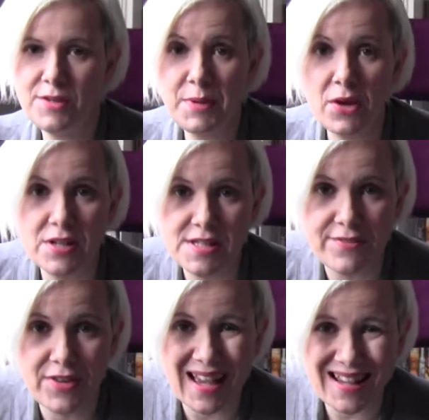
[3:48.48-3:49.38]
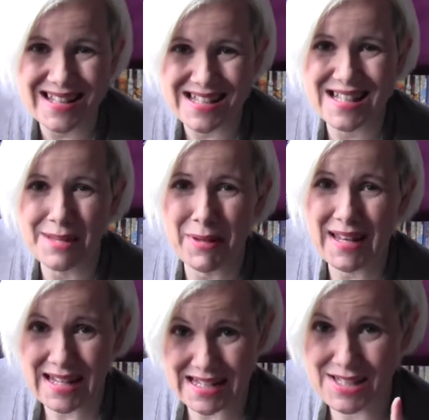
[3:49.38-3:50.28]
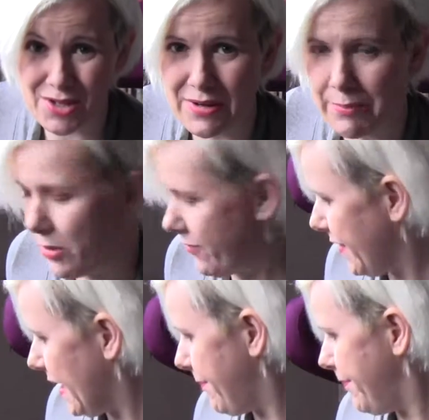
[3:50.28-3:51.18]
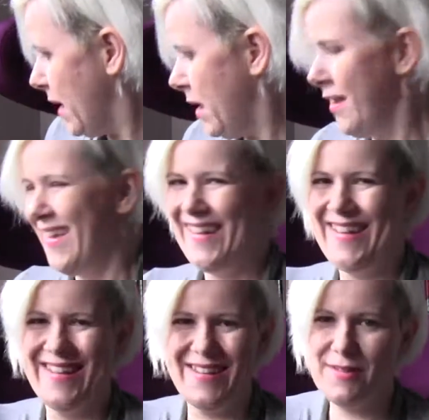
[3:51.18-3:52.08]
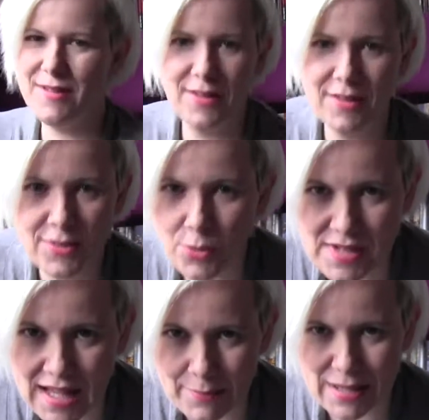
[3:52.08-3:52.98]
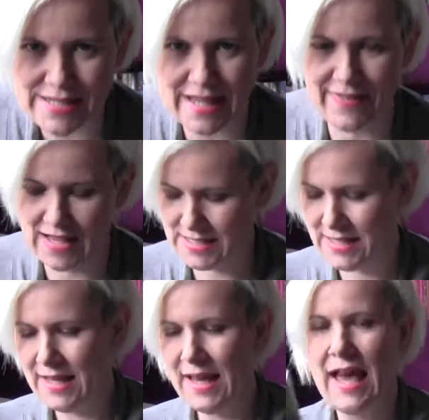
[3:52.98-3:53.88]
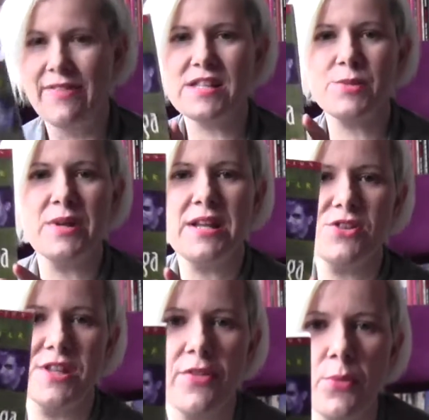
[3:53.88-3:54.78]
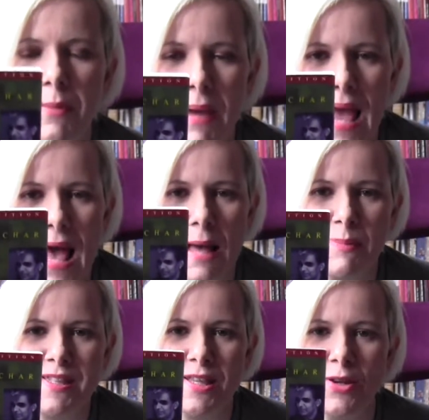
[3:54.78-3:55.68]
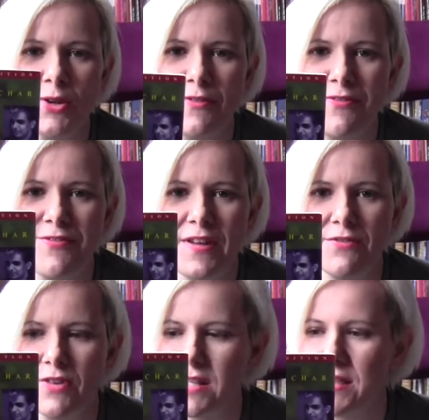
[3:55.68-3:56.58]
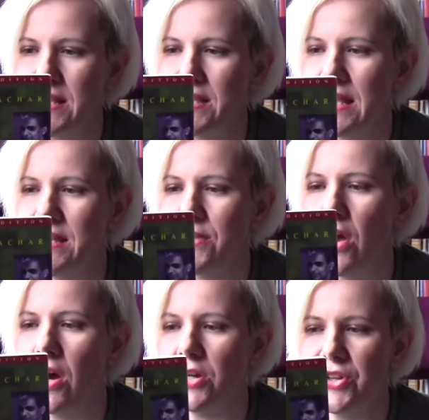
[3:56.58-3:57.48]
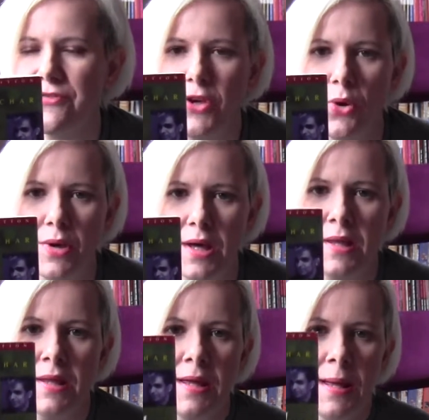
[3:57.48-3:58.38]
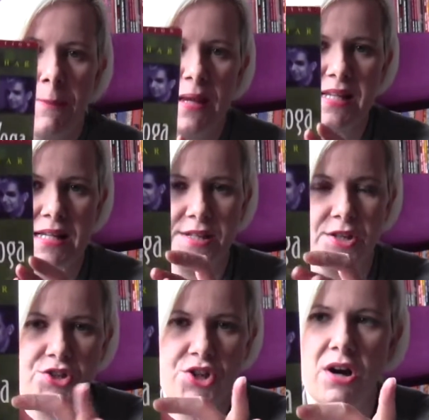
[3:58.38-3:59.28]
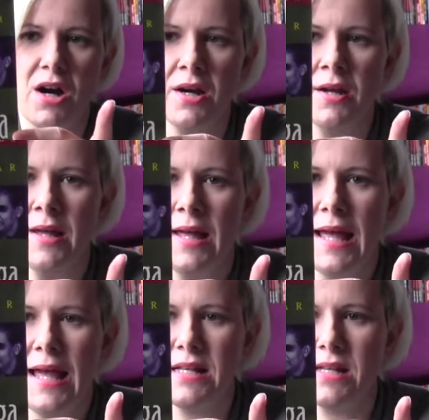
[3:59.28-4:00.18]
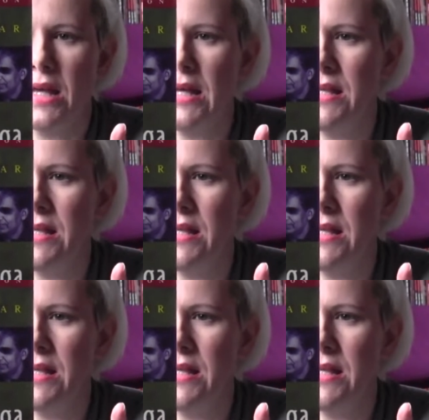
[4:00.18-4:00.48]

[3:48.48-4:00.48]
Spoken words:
to be honest, if you can't get to sleep at night, it's a great book for that. Don't tell him I said that. This one here is another one of my absolute favourites. This is The Heart of Yoga by Jessica Char. It